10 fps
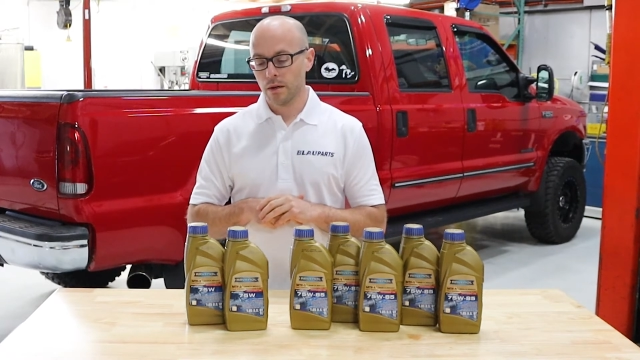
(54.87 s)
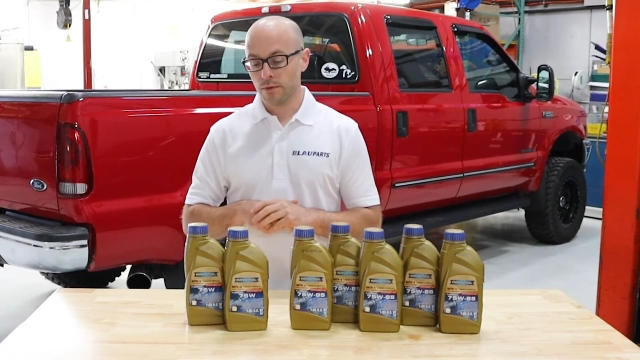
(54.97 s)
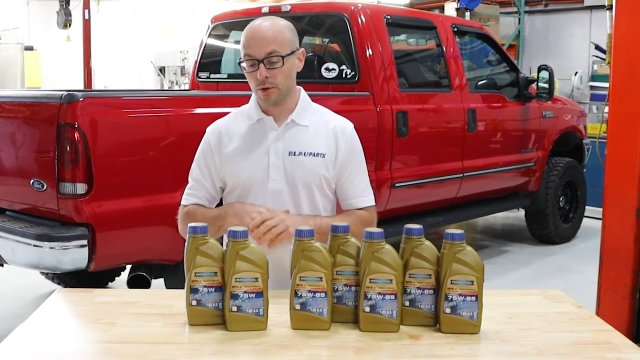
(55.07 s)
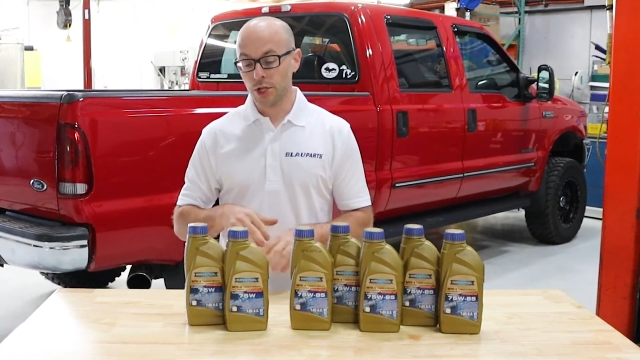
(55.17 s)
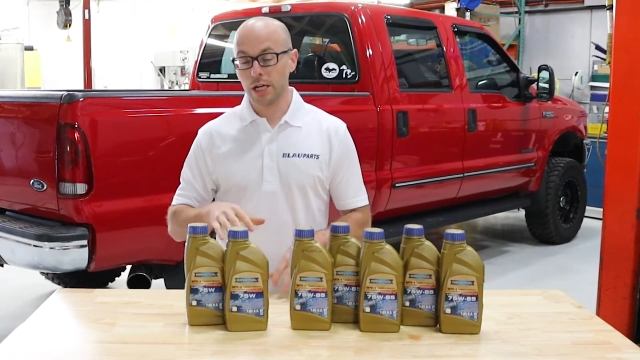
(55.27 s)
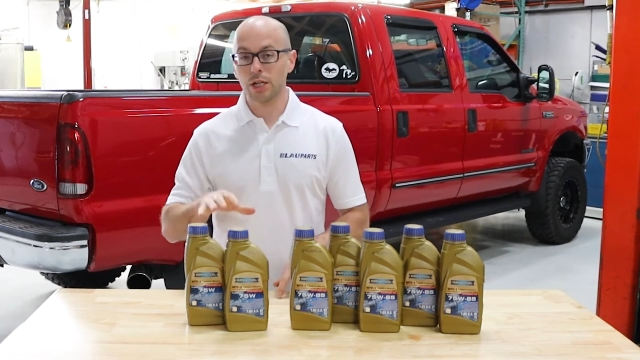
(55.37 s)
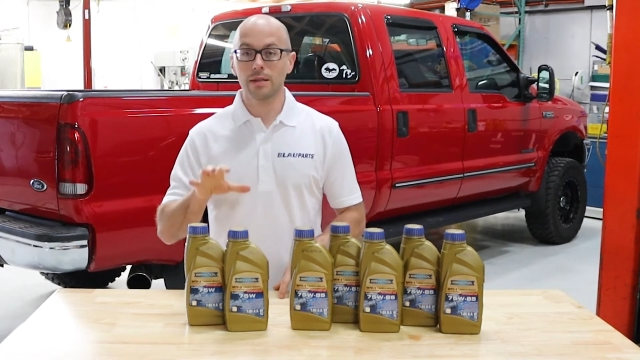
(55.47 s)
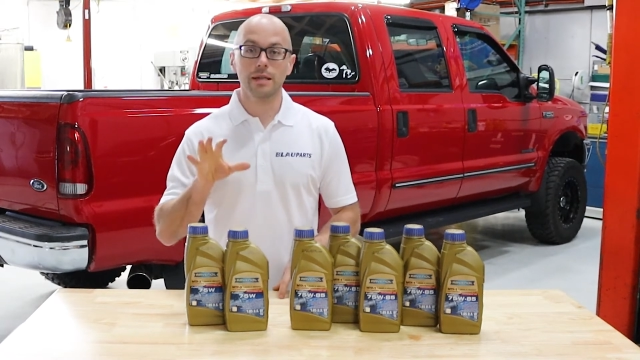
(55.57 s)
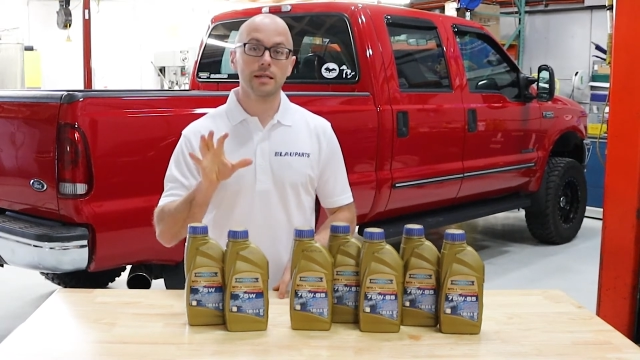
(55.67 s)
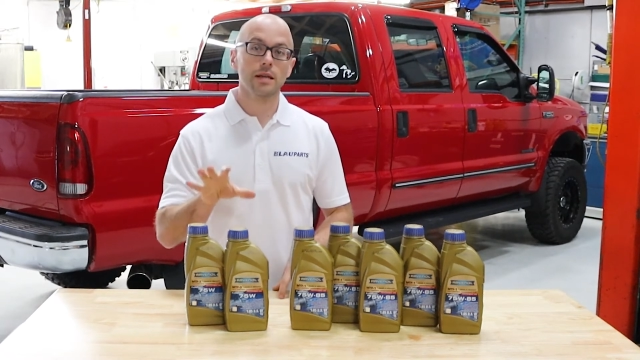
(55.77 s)
For changing
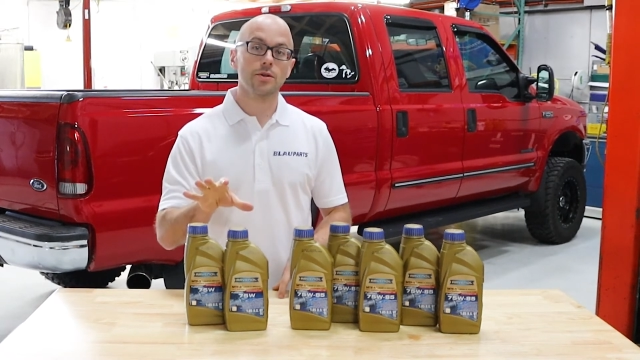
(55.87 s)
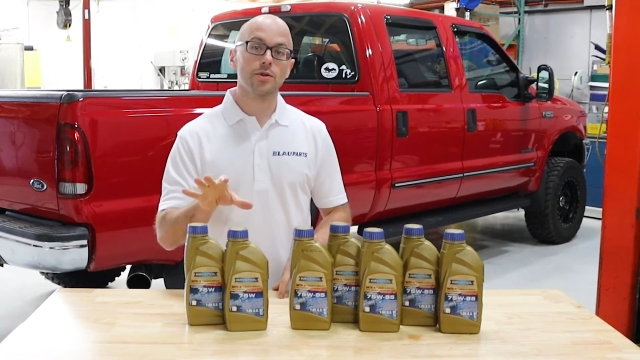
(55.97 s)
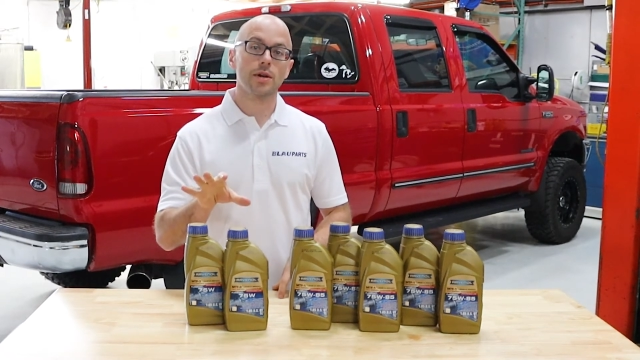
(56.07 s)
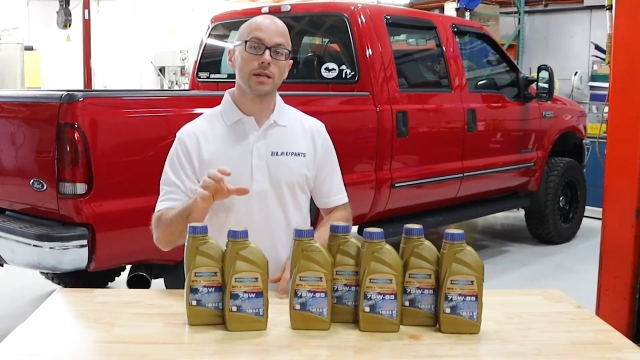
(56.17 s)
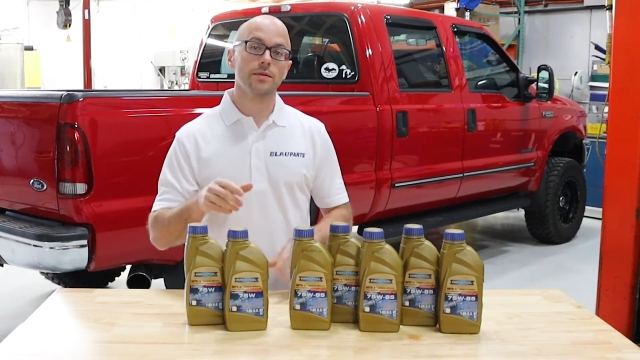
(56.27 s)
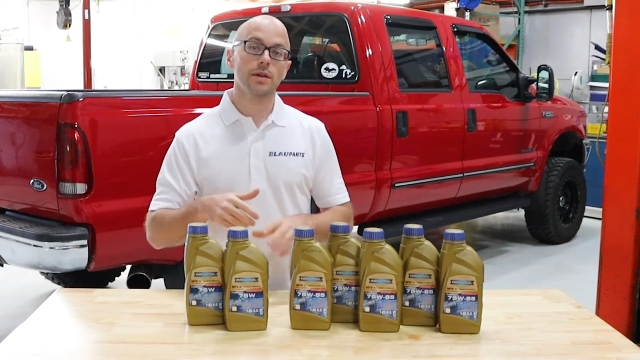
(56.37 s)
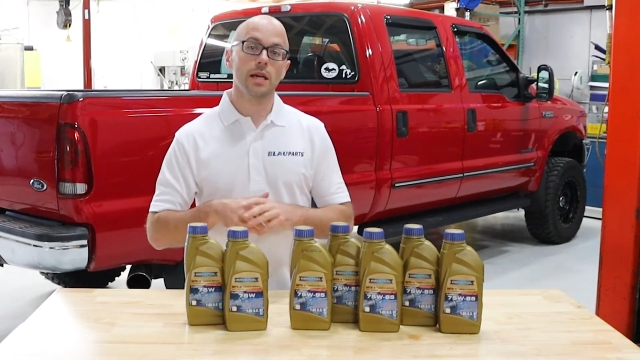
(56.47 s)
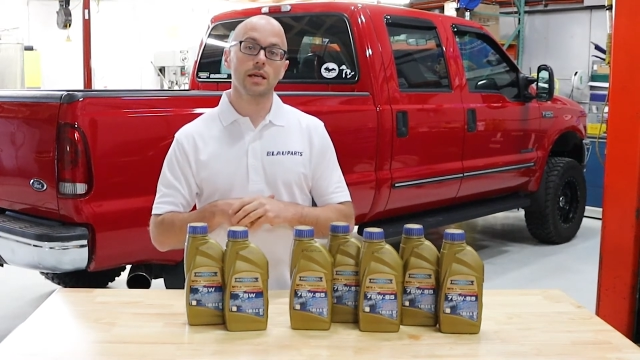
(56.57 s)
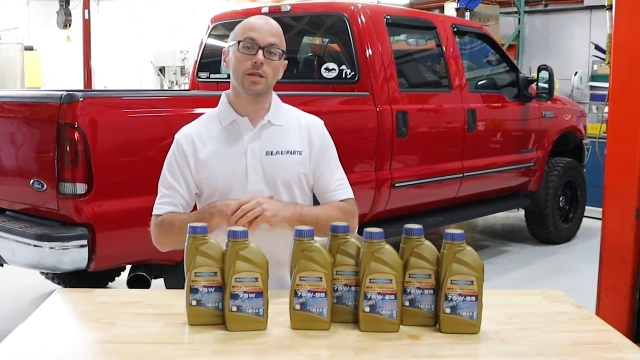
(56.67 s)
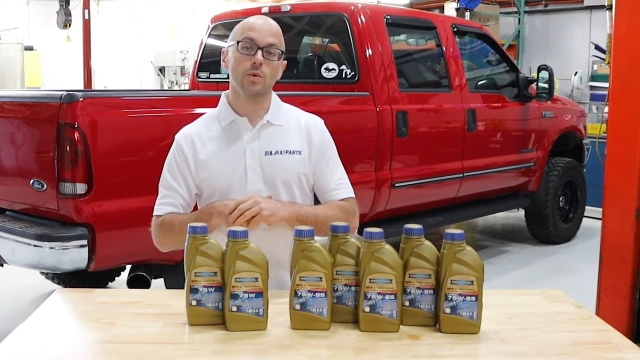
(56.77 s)
the center transfer
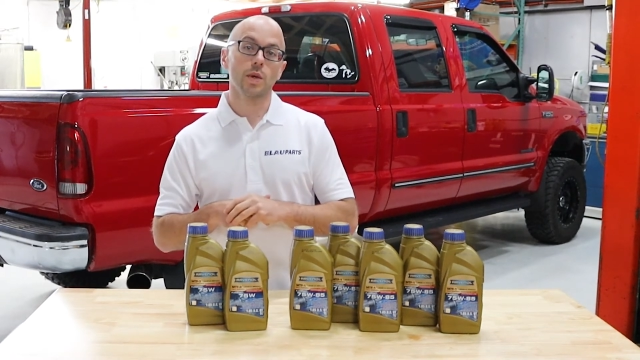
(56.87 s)
case,